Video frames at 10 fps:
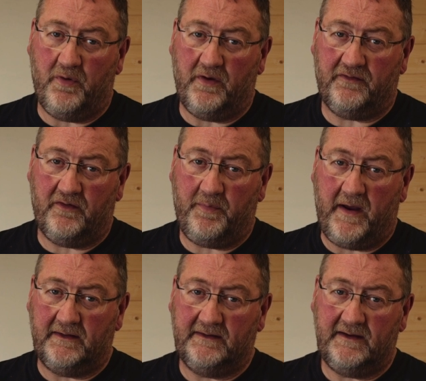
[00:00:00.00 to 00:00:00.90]
points or a
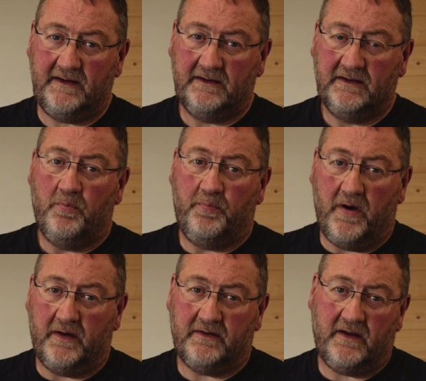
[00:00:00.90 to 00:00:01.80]
penalty
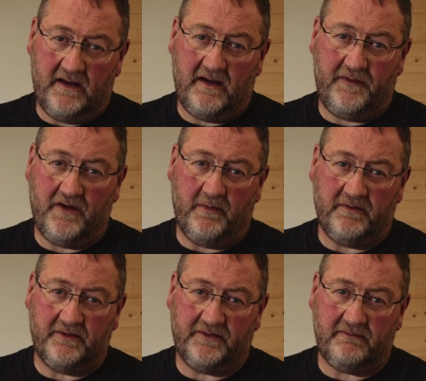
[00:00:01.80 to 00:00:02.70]
but if you come
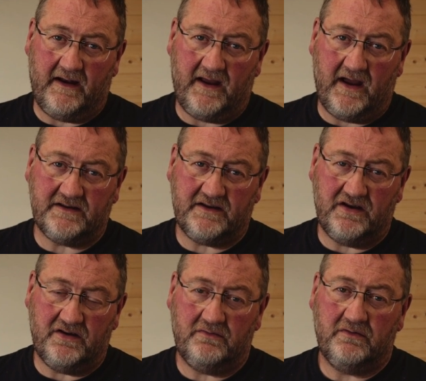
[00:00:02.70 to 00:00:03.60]
to us at rally
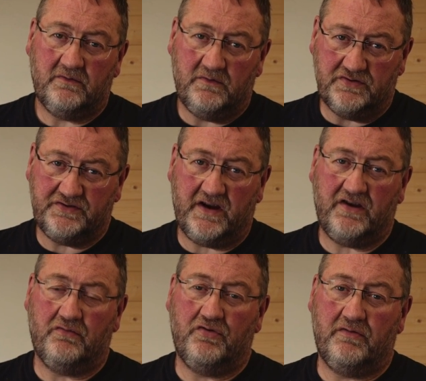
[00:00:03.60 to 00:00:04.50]
hq we'll check
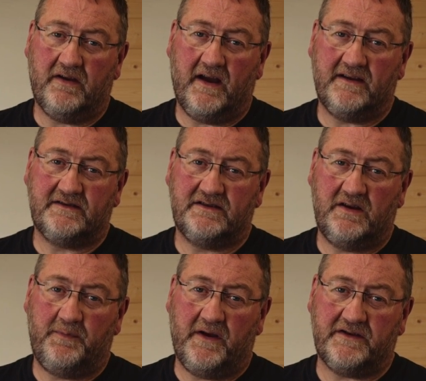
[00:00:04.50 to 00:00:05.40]
your route against a
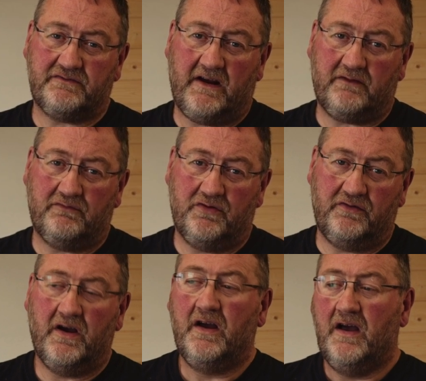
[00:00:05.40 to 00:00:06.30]
gps tracked
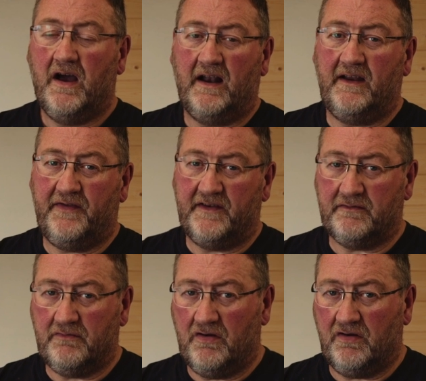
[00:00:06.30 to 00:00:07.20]
route and if there's
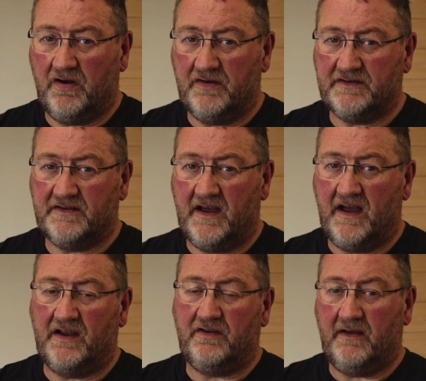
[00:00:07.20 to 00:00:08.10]
a road closure
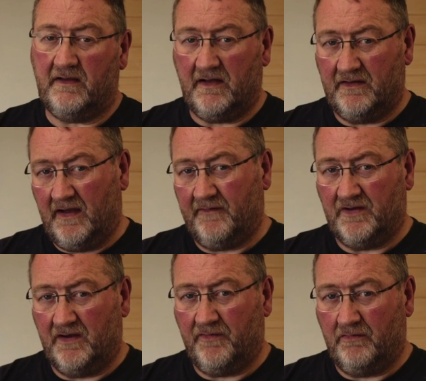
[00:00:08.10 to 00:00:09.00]
there and you and you haven't
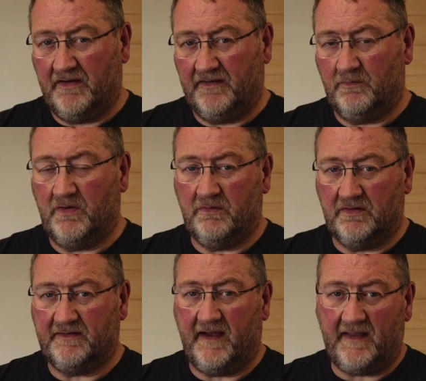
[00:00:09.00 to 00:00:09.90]
done it for a reason we
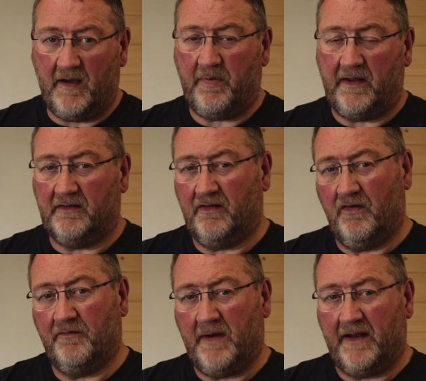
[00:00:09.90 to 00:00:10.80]
can take that penalty
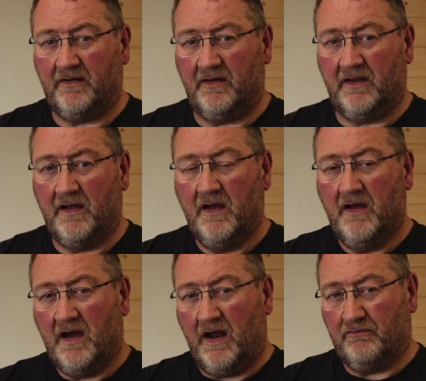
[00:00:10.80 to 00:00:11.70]
off manually
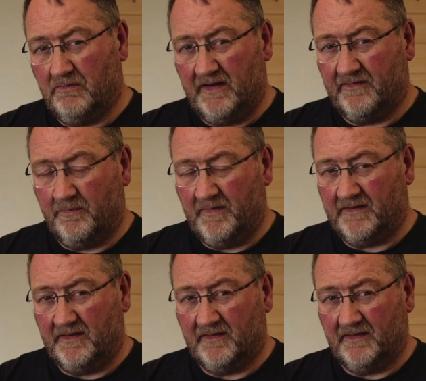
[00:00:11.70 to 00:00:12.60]
and
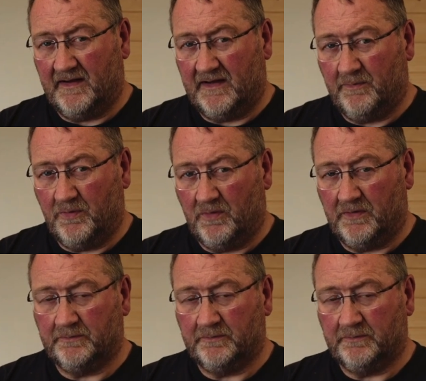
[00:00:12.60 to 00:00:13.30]
resubmit it to the leaderboard